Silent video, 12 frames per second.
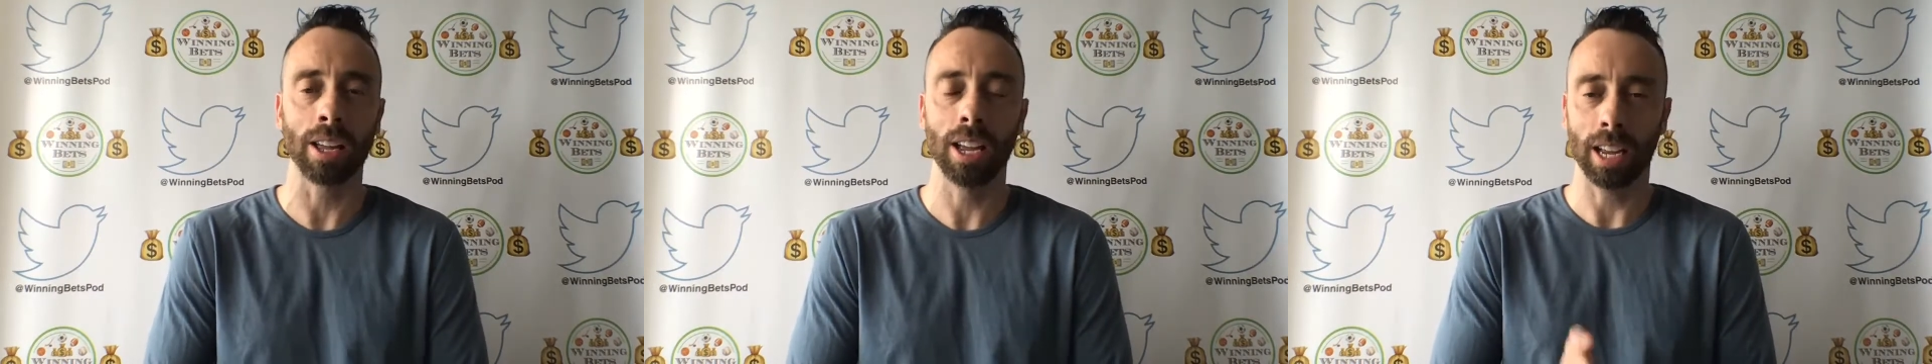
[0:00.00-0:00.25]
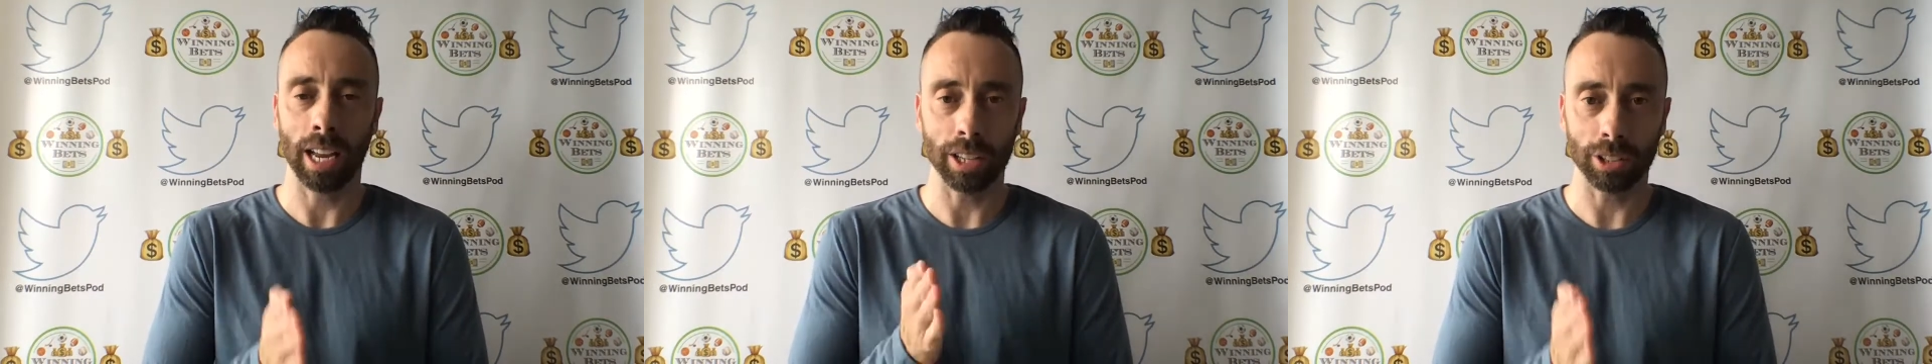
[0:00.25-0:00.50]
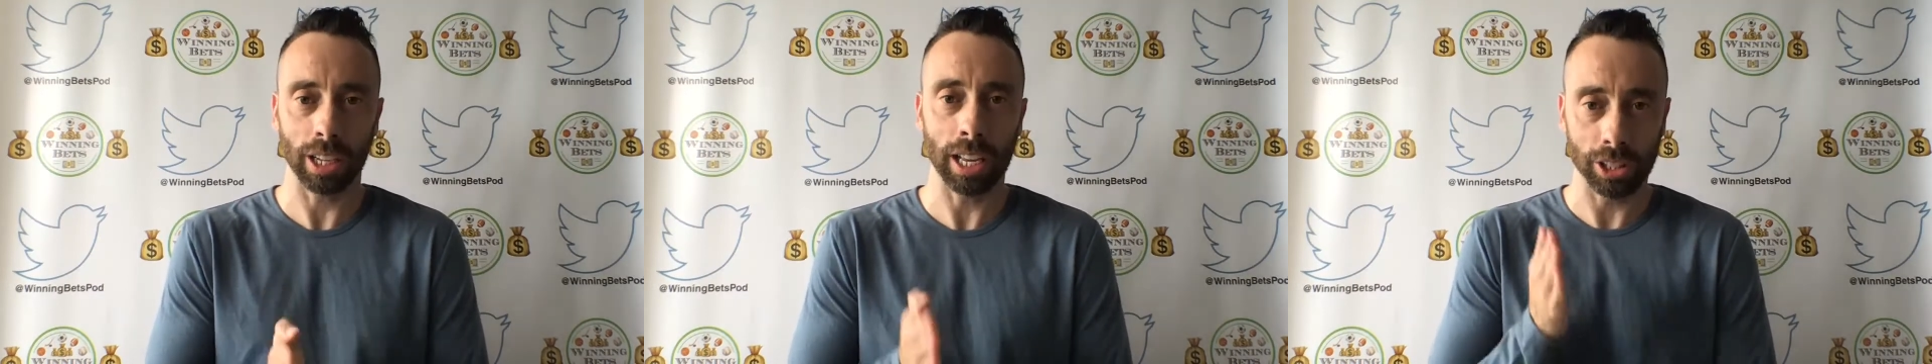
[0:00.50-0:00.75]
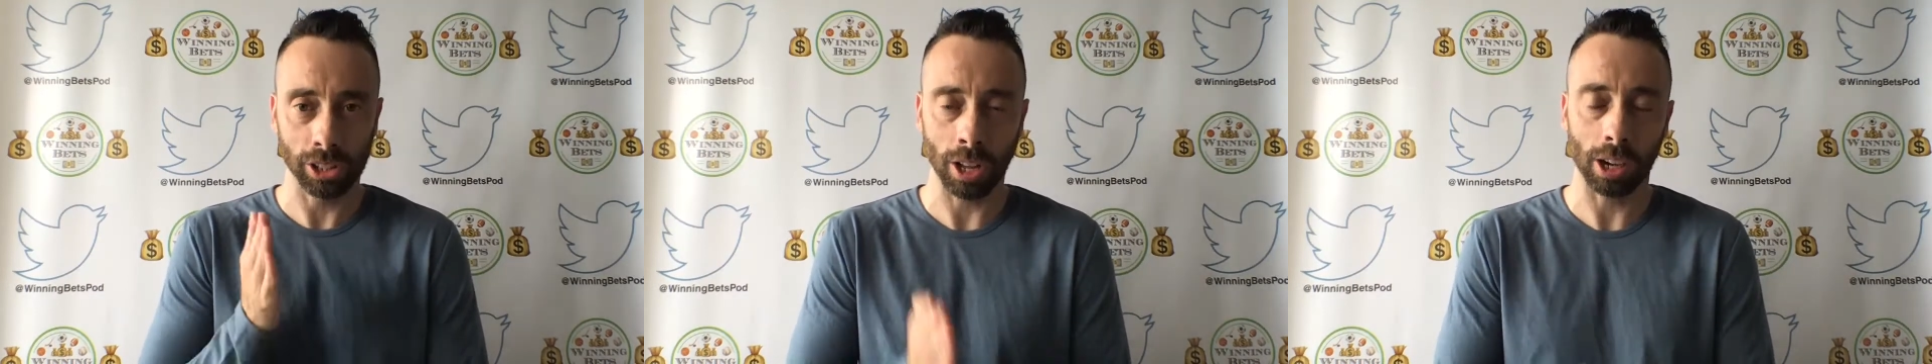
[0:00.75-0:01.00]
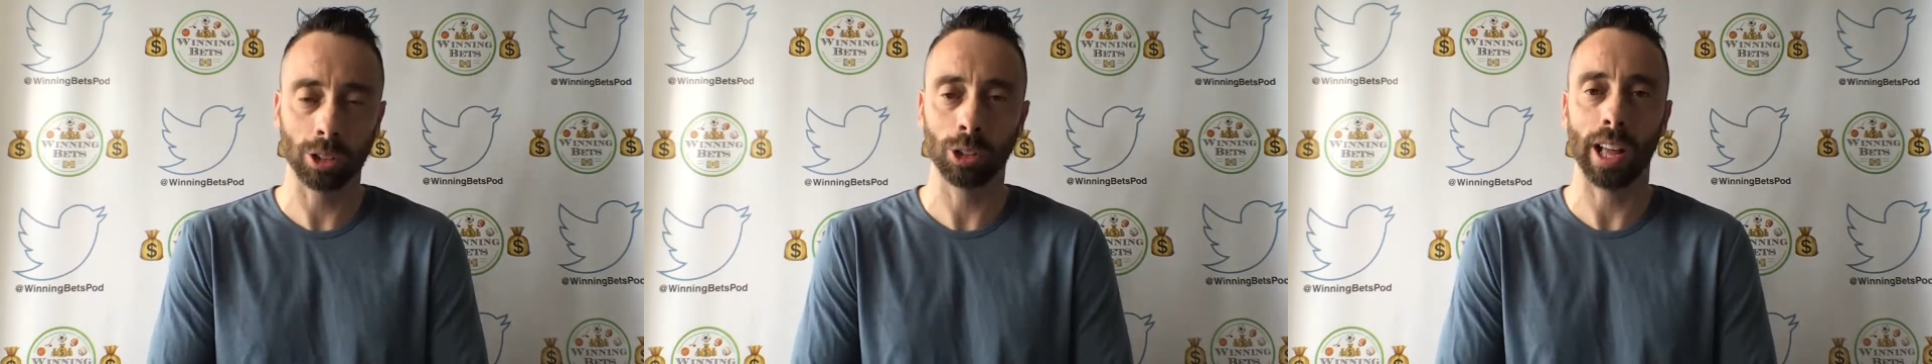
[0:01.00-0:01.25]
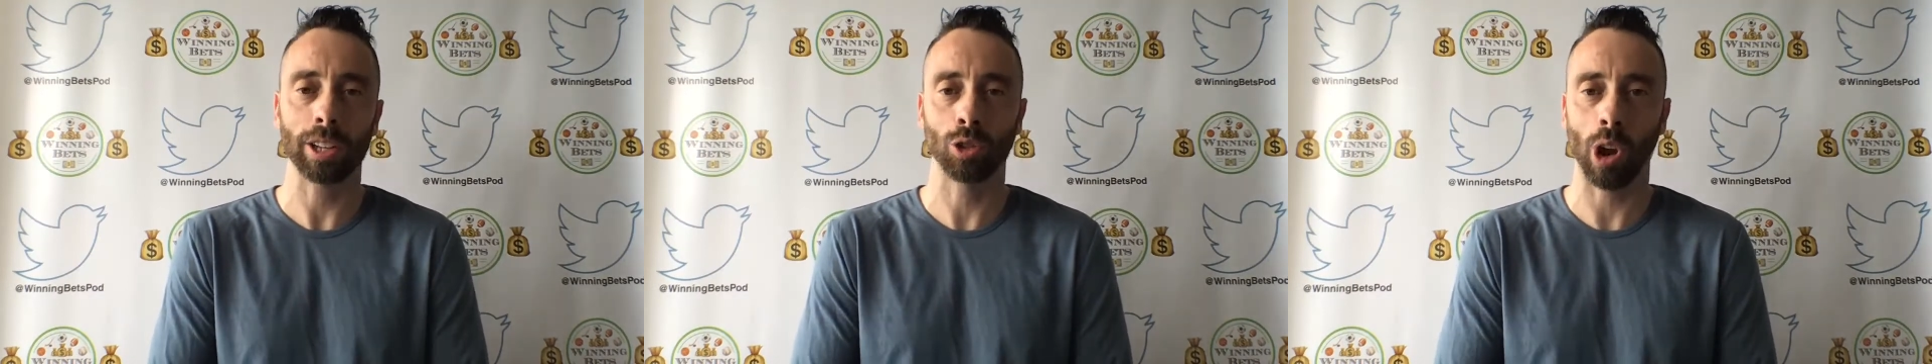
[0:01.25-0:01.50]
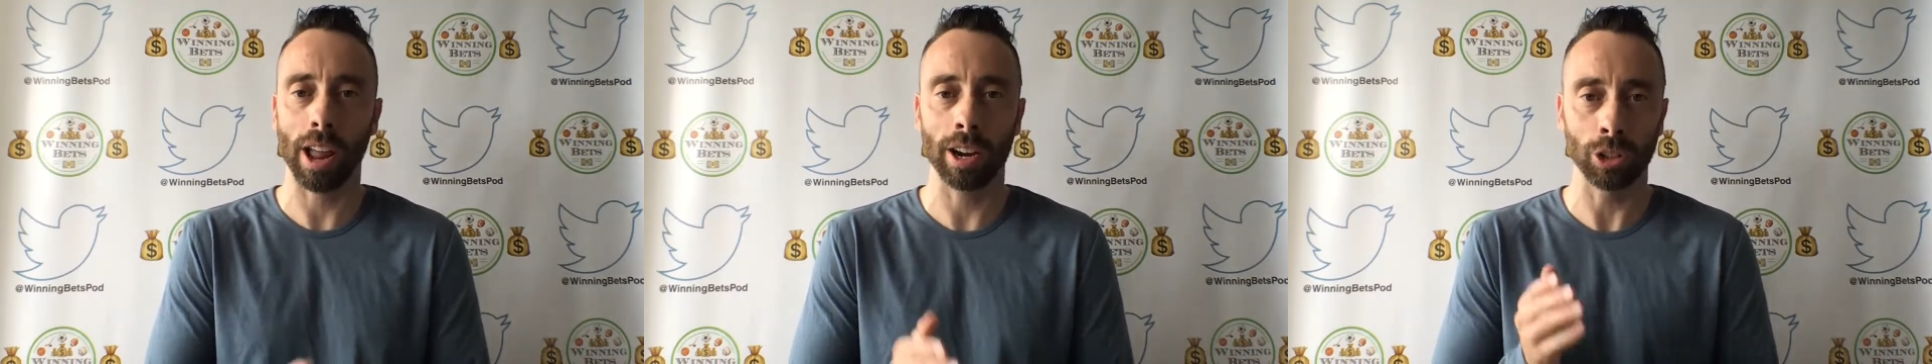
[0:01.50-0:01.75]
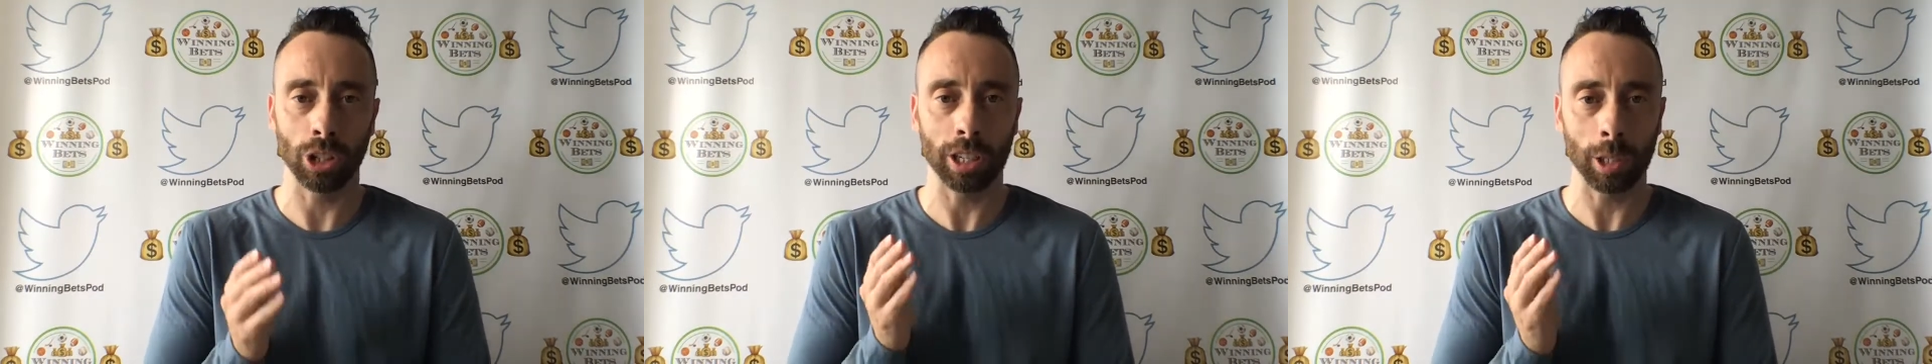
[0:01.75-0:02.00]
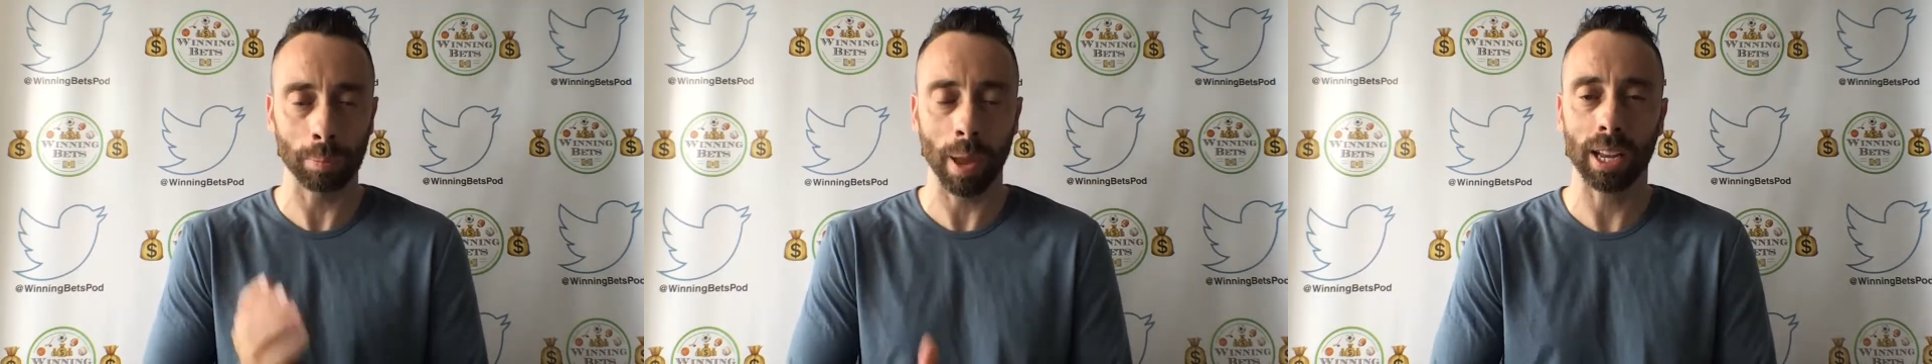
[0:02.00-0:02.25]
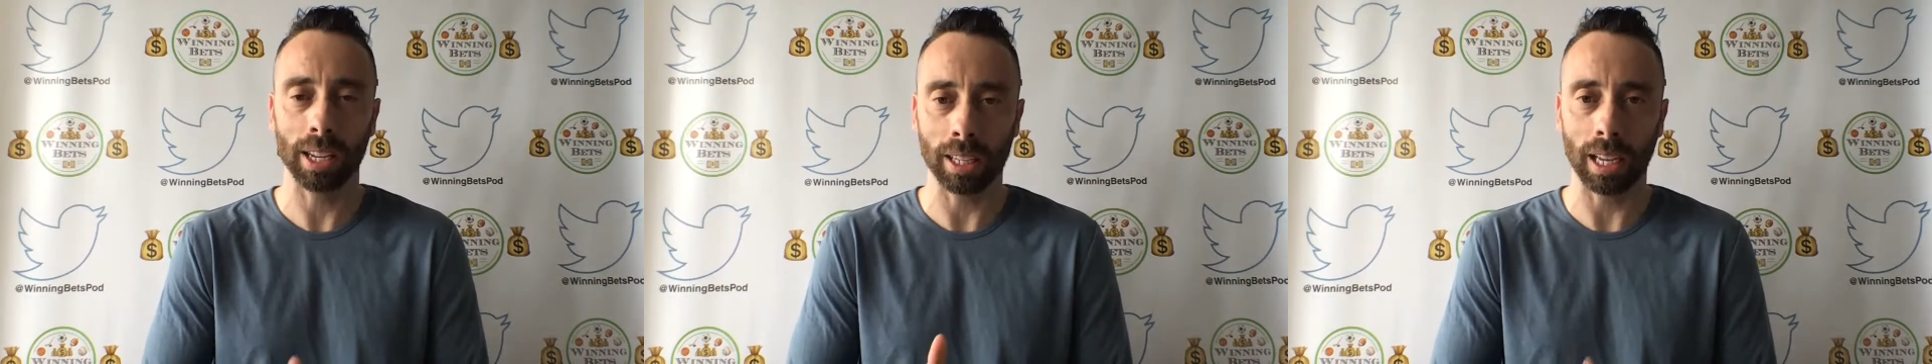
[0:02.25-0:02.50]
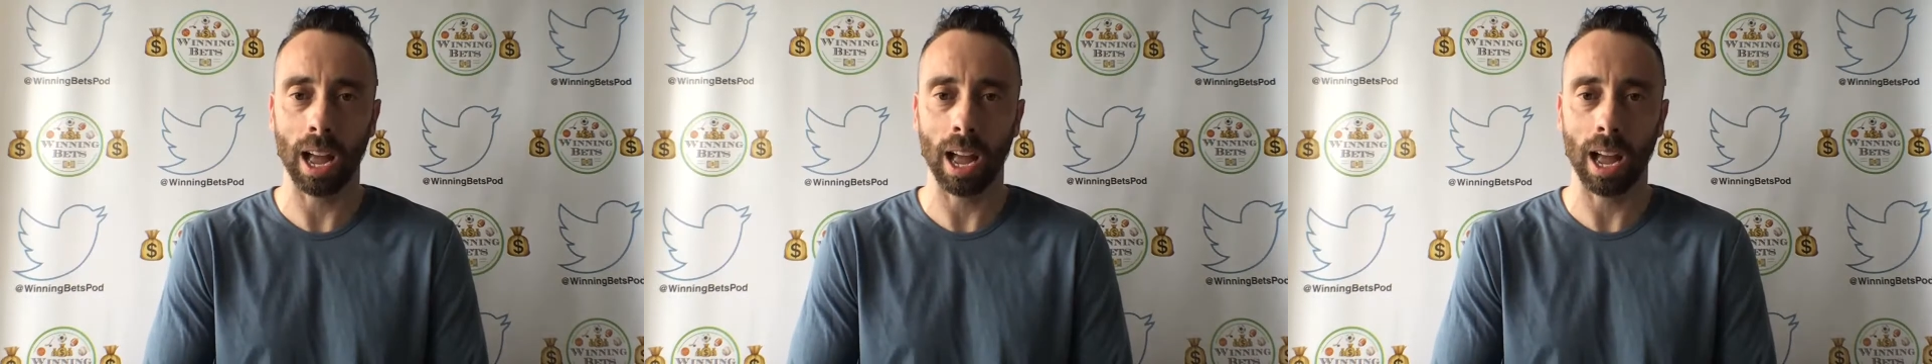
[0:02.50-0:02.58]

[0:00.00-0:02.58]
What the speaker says: he's stuck to that strategy, and he's picking